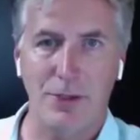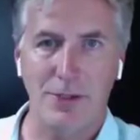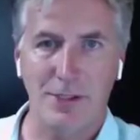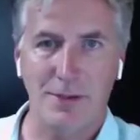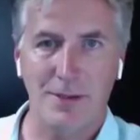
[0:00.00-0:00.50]

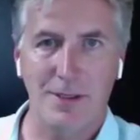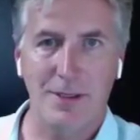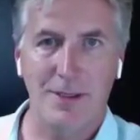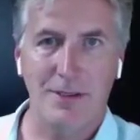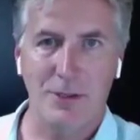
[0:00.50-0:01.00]
in
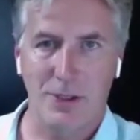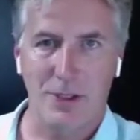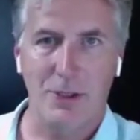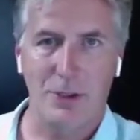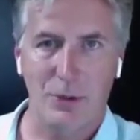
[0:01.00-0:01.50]
so that
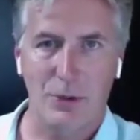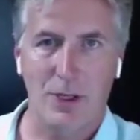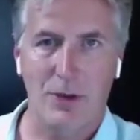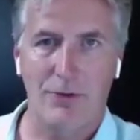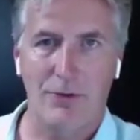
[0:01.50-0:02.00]
you can do it
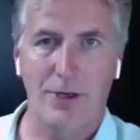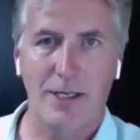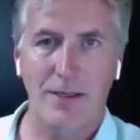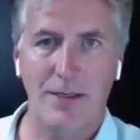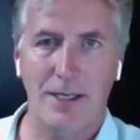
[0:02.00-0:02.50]
all over
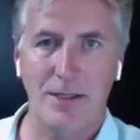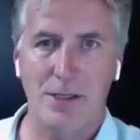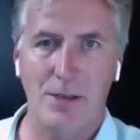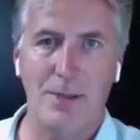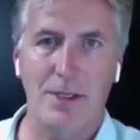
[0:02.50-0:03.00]
again. That
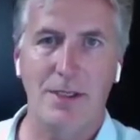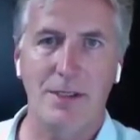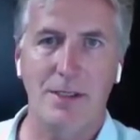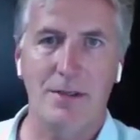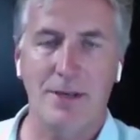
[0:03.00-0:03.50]
summit
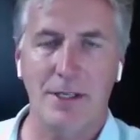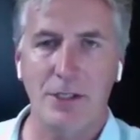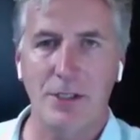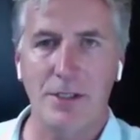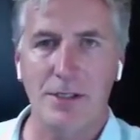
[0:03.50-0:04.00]
is
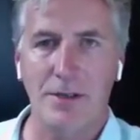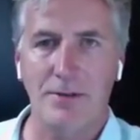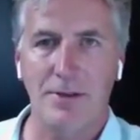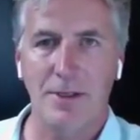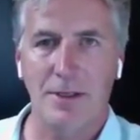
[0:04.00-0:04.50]
innovation itself.
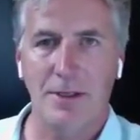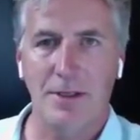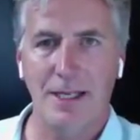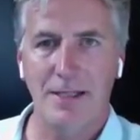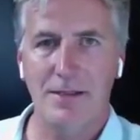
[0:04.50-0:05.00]

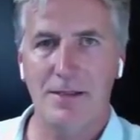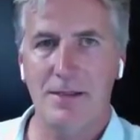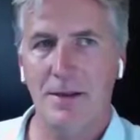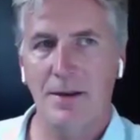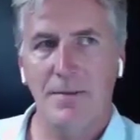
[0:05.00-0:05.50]
That's
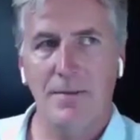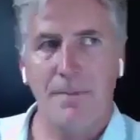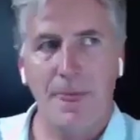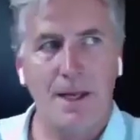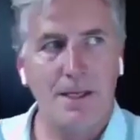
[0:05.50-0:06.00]

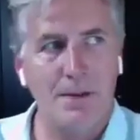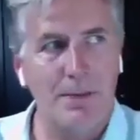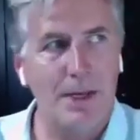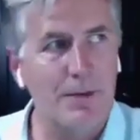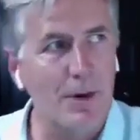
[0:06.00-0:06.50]
a
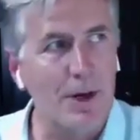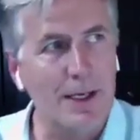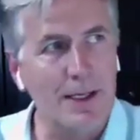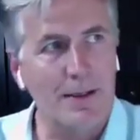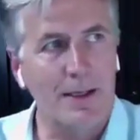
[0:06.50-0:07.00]
metaphor I
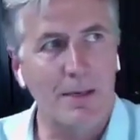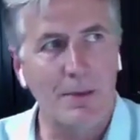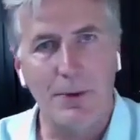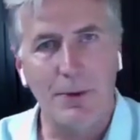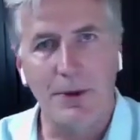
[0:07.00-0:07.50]
came
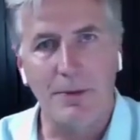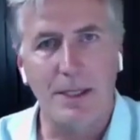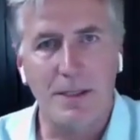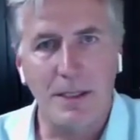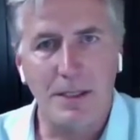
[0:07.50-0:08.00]
up with about
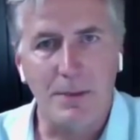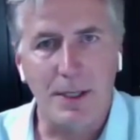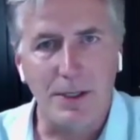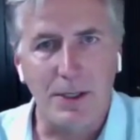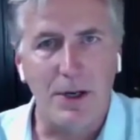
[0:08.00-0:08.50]
6
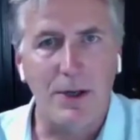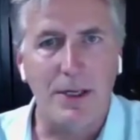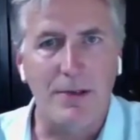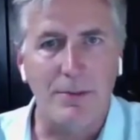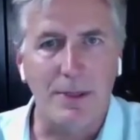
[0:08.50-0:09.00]
months ago,
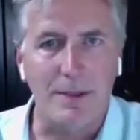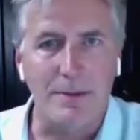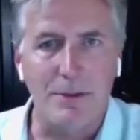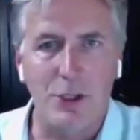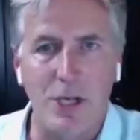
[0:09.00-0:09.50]
and I've been
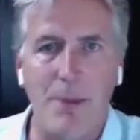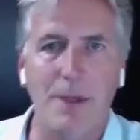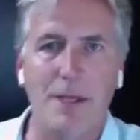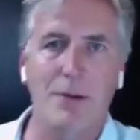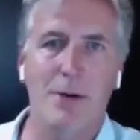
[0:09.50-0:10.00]

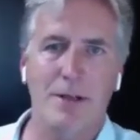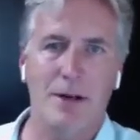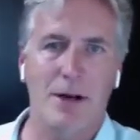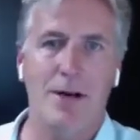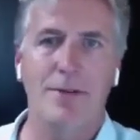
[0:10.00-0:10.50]
shopping it around
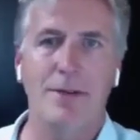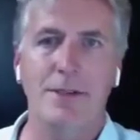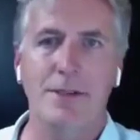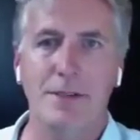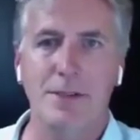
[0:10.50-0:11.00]
our
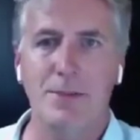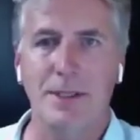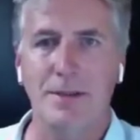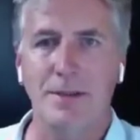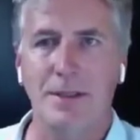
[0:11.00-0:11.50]
office. It's
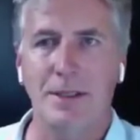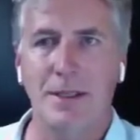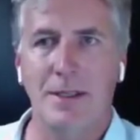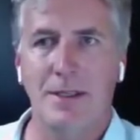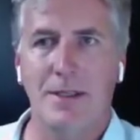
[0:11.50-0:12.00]
been
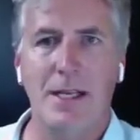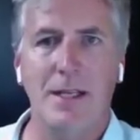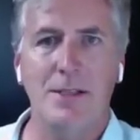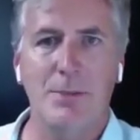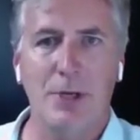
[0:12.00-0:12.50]

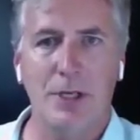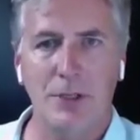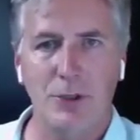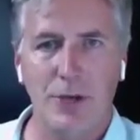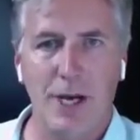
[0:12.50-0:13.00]
gaining some pretty
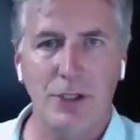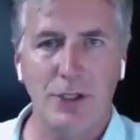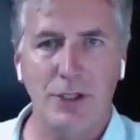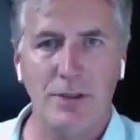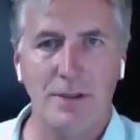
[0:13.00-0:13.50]
good traction.